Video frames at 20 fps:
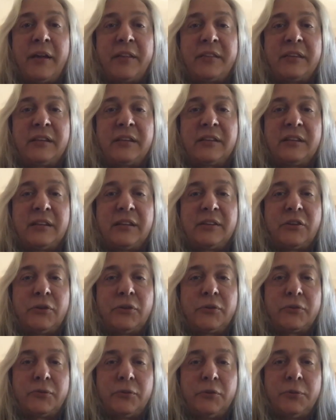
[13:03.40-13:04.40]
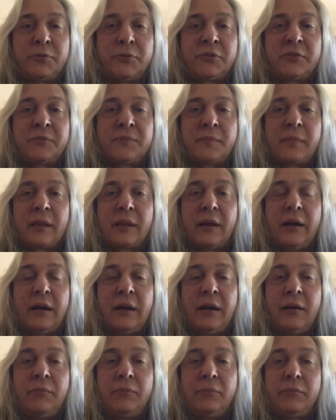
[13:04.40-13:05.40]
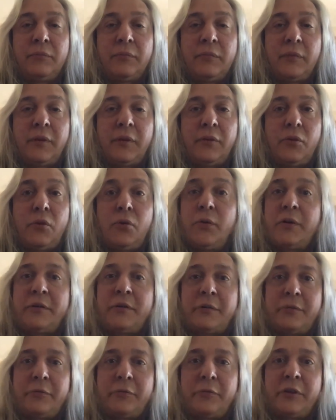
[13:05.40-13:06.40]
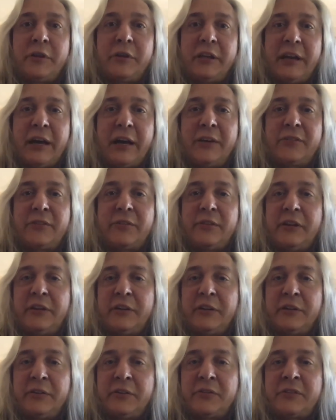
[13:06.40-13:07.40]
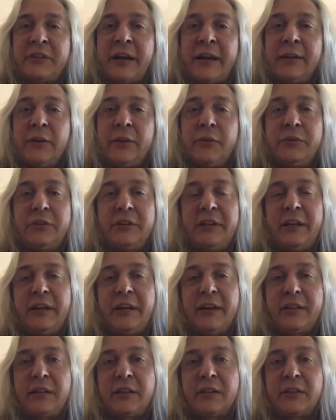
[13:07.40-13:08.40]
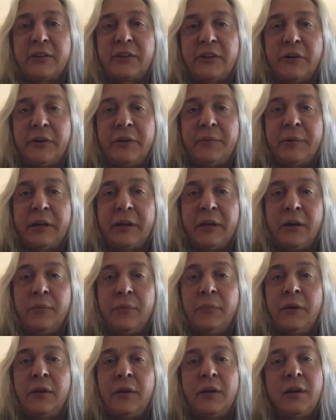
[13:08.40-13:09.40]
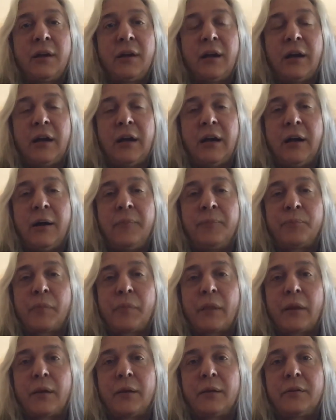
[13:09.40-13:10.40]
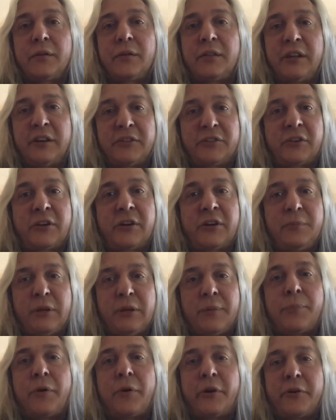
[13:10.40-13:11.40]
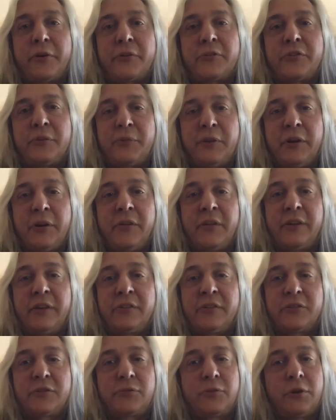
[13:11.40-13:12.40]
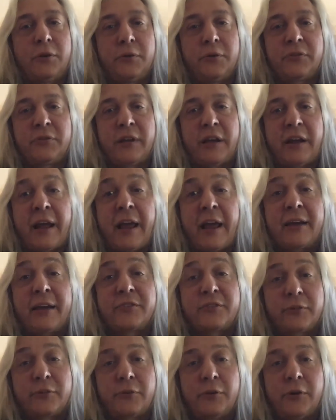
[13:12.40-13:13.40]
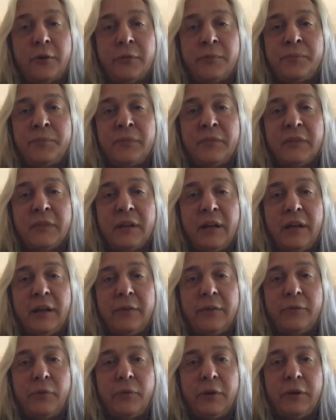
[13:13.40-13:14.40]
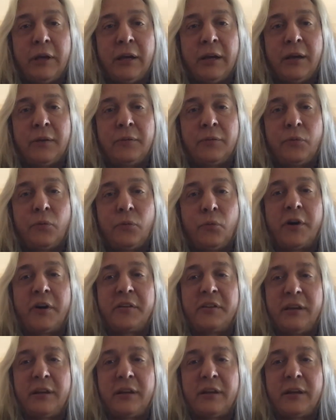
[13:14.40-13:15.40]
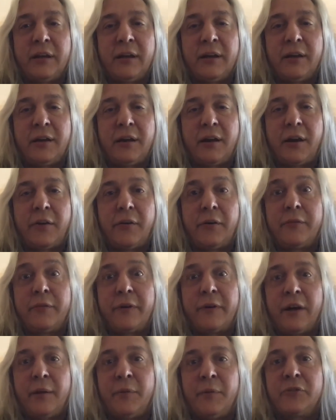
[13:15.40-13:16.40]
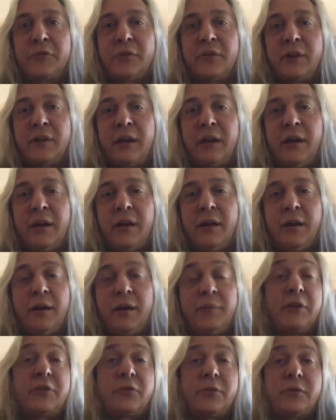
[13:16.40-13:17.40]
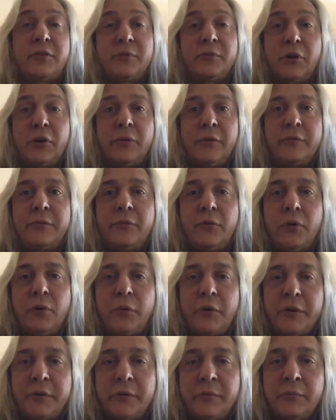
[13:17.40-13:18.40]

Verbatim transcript: I think that those groups um, who are really isolated and siloed today, I think they're going to become. Um, there's going to be a partnership there that just grows and has to grow if we uh, want to take uh, our environments uh, and mature them going forward.